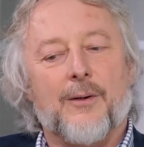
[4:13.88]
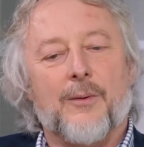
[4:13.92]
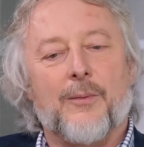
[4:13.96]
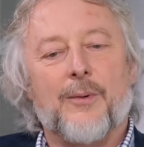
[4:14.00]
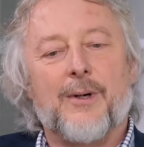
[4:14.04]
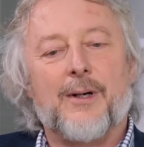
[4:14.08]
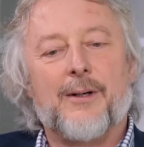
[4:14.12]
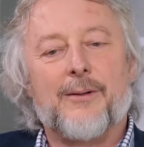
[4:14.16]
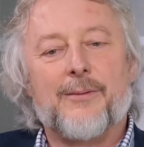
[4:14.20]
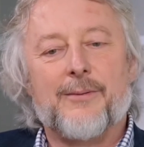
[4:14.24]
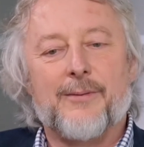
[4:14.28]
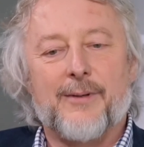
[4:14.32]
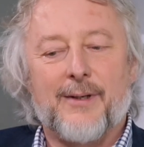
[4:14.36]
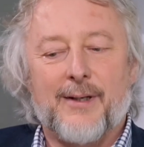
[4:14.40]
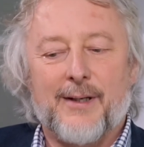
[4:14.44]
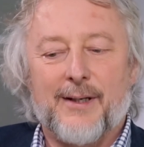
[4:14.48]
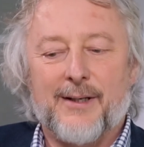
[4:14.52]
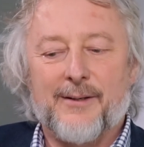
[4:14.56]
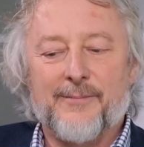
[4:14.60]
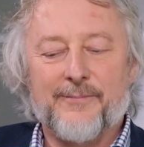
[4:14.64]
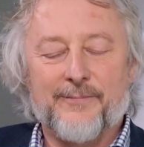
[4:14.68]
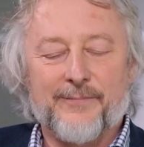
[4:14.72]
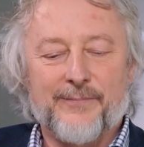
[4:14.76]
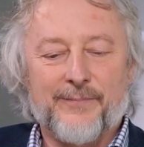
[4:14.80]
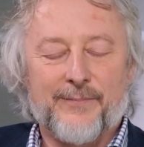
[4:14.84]
Well,
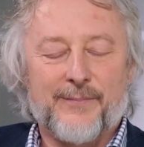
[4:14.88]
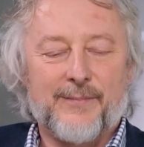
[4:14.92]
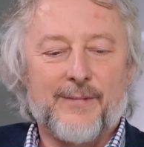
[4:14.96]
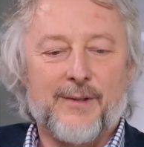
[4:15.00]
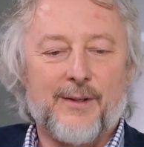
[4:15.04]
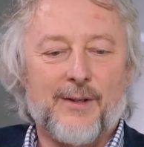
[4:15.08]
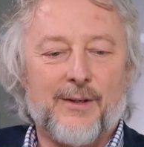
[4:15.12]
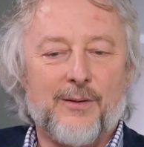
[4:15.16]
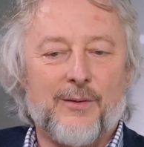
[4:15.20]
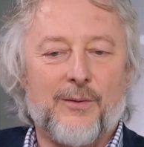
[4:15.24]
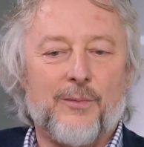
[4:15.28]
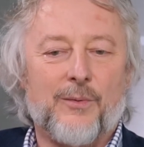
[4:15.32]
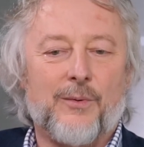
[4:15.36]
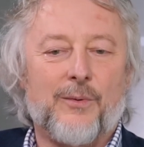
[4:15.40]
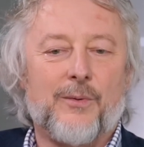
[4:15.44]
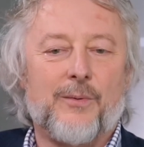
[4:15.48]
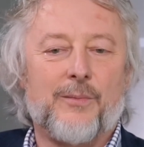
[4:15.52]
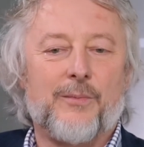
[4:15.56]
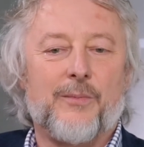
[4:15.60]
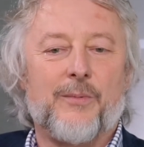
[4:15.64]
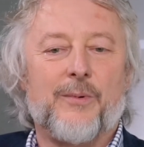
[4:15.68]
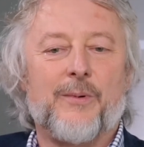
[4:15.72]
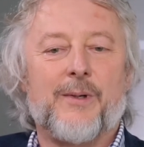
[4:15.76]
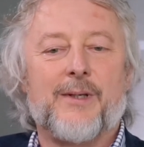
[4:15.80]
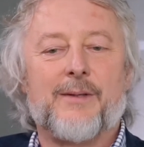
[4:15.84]

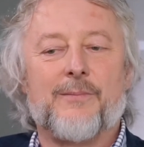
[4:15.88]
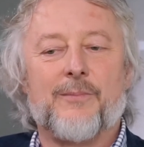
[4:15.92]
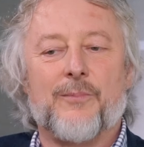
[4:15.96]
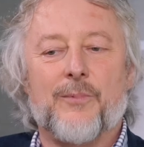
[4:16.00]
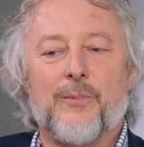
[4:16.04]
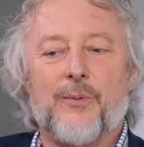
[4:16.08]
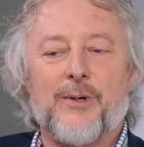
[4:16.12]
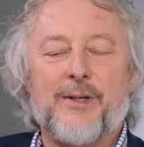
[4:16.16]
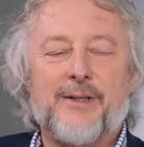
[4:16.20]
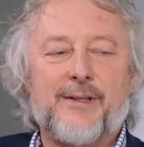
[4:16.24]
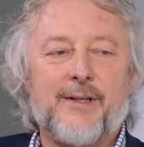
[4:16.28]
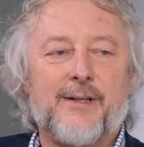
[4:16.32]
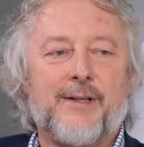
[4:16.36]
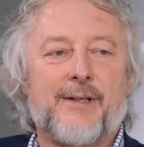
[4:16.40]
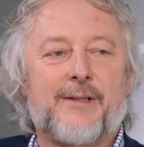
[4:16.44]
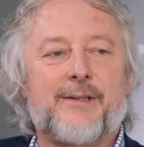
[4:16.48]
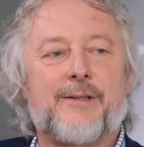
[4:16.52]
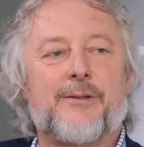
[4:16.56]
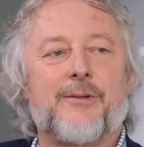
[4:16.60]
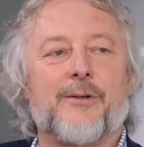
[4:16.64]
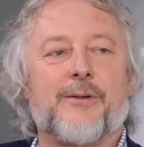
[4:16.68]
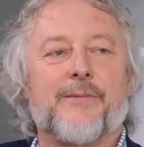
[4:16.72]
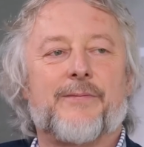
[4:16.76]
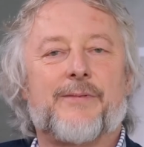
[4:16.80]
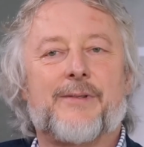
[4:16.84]
we did a
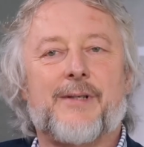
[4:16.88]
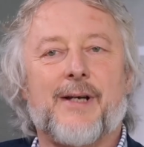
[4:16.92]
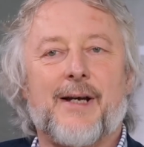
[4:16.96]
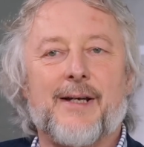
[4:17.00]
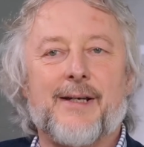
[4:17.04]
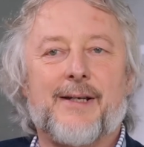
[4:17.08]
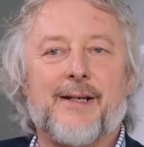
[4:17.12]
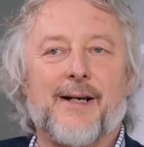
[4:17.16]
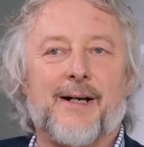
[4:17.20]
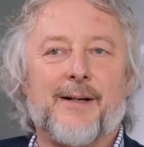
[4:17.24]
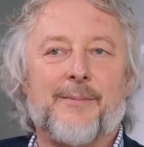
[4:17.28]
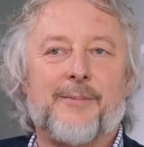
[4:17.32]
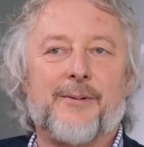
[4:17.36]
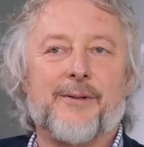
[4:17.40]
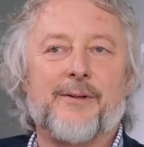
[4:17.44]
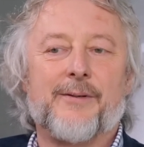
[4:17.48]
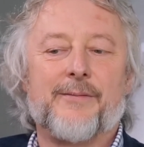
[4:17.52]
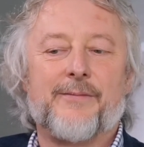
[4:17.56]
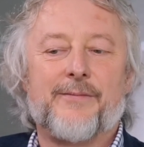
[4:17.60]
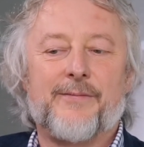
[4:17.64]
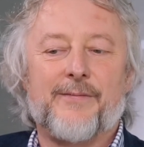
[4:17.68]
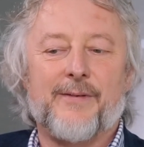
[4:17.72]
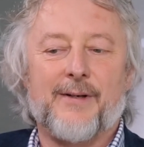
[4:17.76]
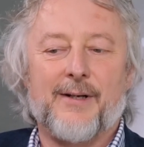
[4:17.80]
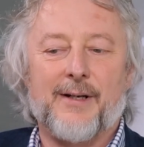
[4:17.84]
sort of take up
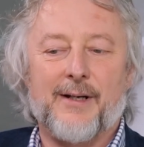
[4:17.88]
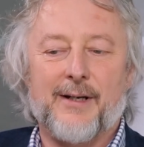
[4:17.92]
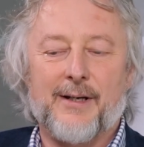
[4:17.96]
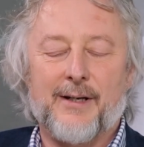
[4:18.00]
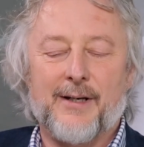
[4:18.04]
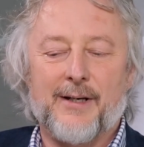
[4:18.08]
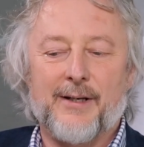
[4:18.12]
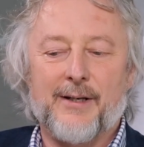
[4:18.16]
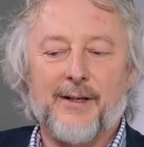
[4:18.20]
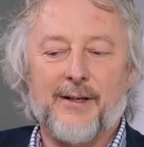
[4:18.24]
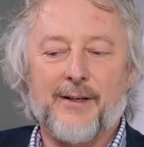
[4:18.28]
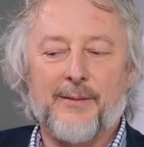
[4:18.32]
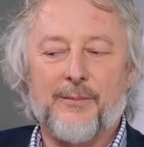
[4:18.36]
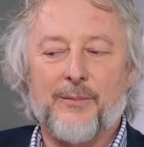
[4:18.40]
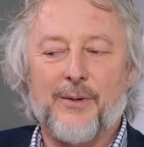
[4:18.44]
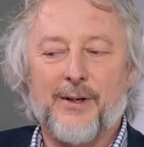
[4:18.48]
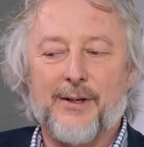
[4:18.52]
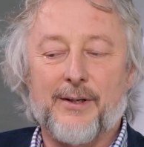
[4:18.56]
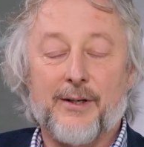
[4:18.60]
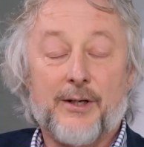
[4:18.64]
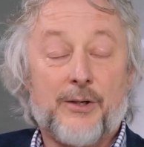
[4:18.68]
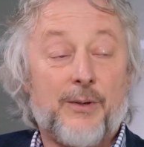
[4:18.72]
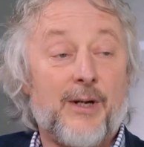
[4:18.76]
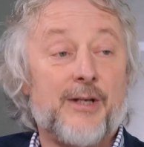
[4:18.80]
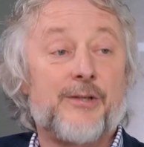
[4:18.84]
of one
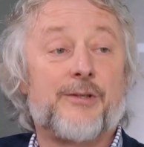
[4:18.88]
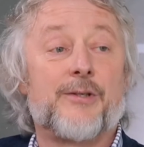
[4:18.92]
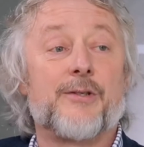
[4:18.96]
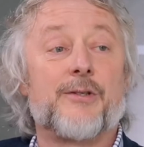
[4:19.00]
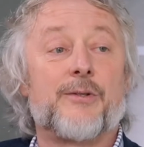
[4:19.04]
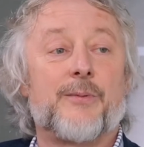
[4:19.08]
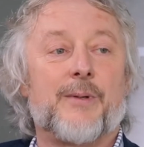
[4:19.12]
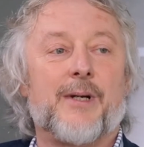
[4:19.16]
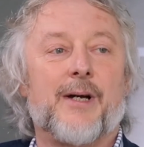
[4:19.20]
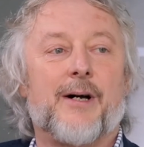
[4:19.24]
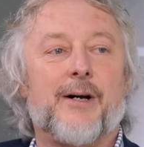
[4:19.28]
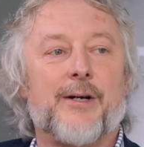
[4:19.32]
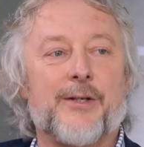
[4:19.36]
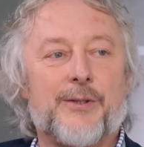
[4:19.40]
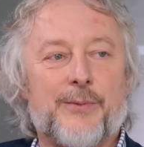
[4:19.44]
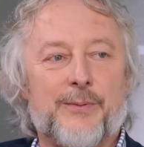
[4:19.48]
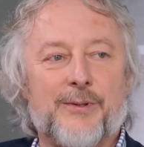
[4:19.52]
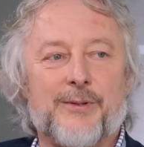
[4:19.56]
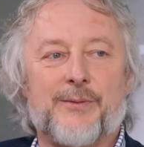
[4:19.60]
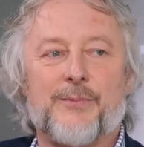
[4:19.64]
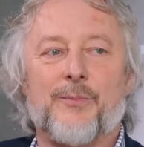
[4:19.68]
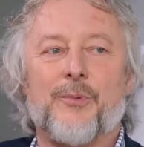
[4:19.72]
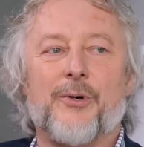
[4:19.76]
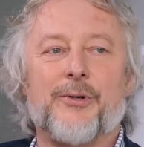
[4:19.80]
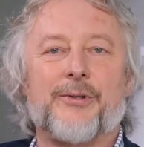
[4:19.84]
of the questions we asked
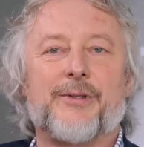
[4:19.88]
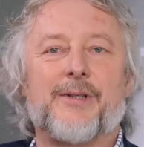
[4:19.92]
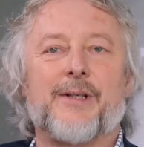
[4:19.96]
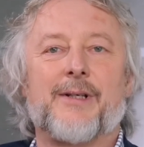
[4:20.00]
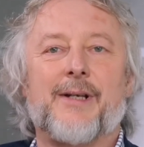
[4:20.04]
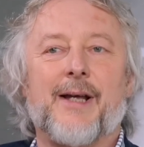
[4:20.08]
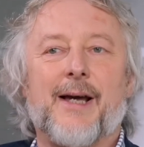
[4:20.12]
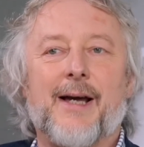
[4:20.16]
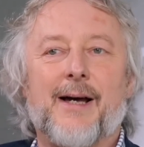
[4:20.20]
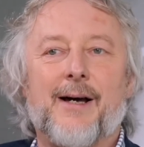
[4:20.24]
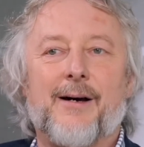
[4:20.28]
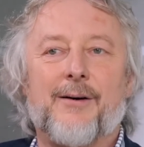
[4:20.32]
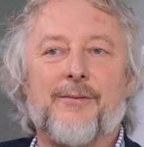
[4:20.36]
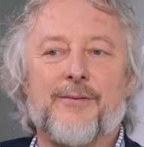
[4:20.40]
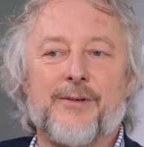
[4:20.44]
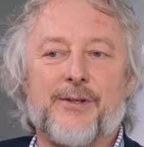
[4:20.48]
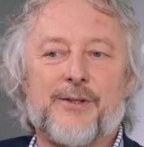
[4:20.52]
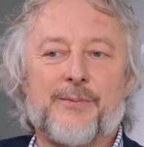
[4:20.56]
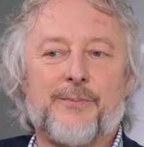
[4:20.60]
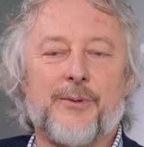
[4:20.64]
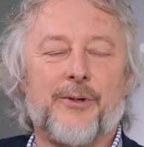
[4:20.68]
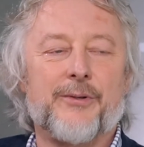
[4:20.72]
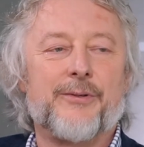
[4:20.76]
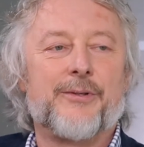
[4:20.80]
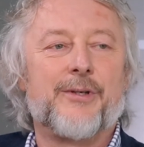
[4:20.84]
was, what did our
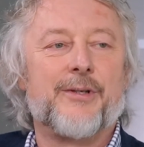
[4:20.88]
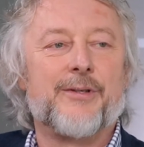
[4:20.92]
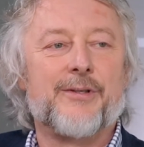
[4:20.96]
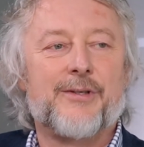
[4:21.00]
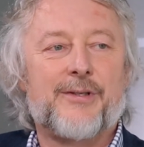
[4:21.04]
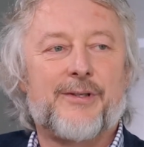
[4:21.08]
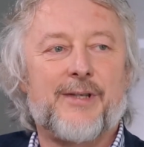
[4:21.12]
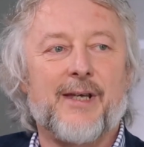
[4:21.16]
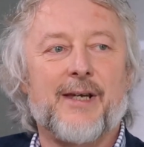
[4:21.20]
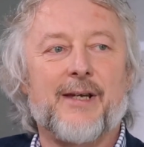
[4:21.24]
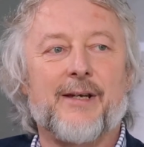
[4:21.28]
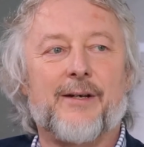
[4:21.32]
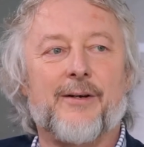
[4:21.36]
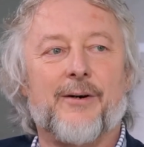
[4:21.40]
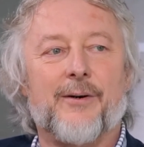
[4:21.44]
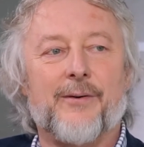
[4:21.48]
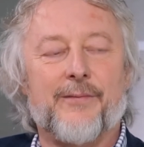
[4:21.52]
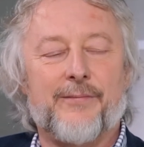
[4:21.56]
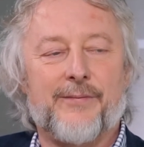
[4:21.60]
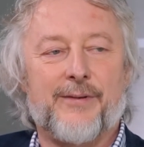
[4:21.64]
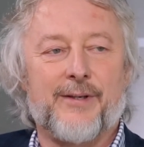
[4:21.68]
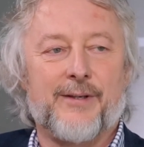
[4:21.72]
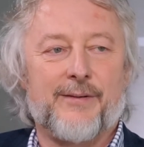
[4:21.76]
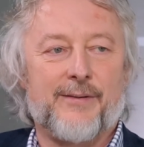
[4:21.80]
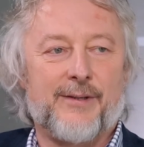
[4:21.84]
respondents think
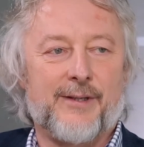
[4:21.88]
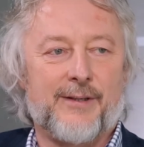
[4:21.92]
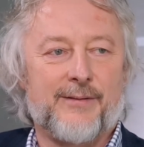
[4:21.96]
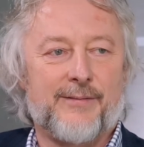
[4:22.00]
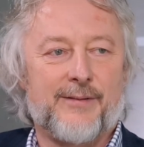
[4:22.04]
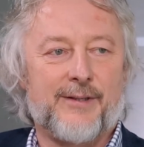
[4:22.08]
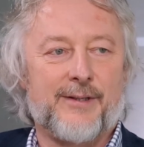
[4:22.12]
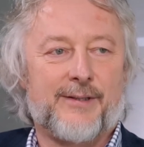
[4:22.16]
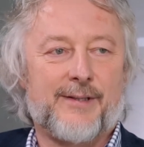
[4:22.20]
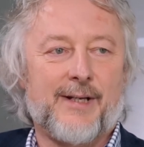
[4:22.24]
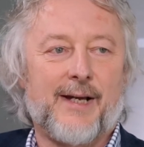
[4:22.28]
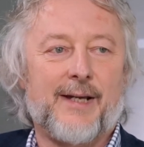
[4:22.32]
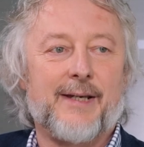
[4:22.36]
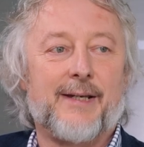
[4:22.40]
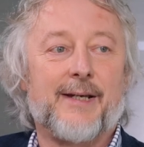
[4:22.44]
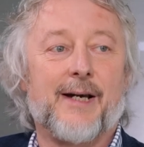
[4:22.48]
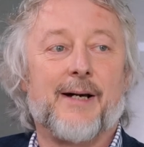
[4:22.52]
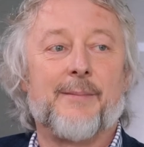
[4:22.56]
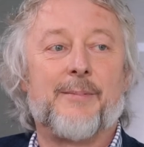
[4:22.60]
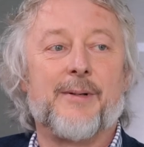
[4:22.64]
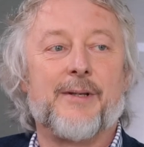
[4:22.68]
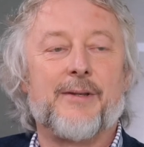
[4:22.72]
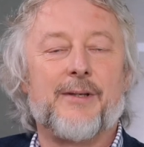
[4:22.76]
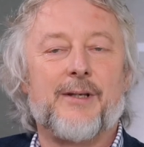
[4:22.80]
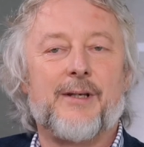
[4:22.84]
of the take
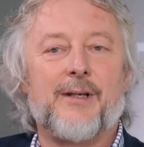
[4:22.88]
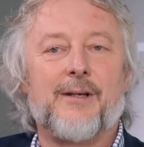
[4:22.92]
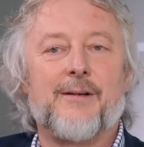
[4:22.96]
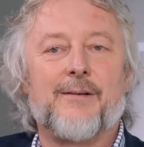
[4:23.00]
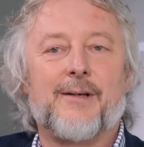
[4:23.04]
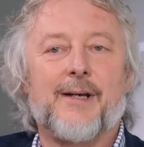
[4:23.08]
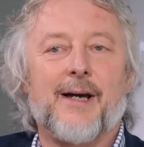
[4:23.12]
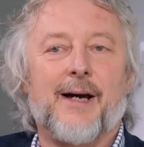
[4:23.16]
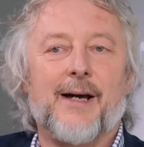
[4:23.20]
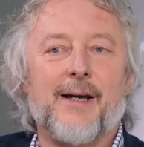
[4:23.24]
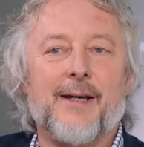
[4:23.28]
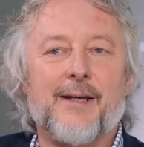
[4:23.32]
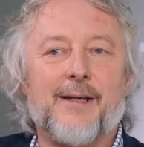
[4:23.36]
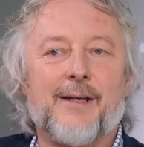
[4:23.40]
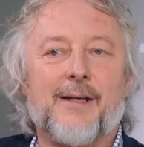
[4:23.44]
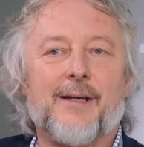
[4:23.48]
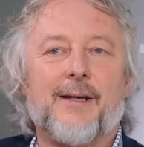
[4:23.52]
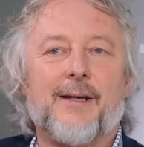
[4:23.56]
up in the UK?